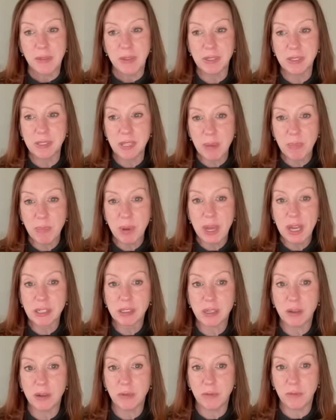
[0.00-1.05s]
The sample
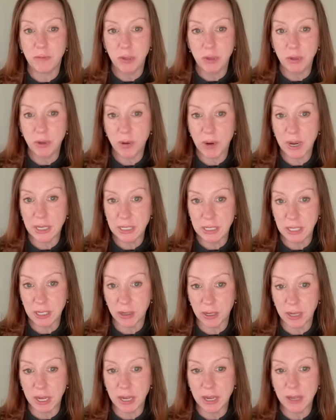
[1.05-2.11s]
has a few
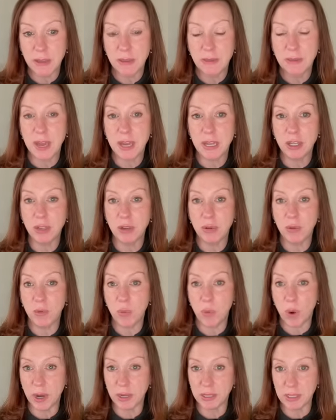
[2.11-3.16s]
criteria that
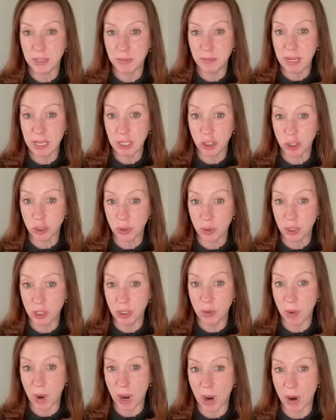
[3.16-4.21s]
you want to make sure
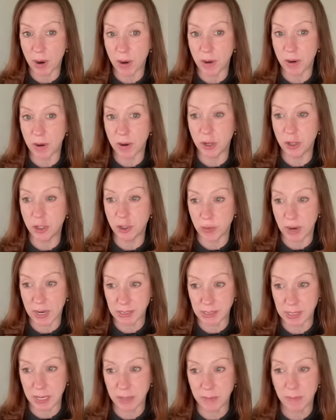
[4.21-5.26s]
you are
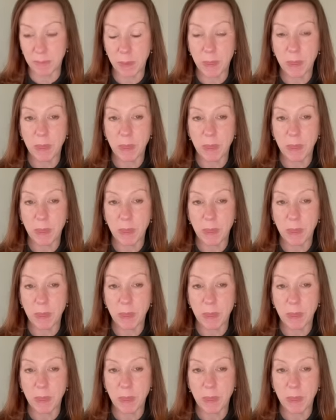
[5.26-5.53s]
addressing.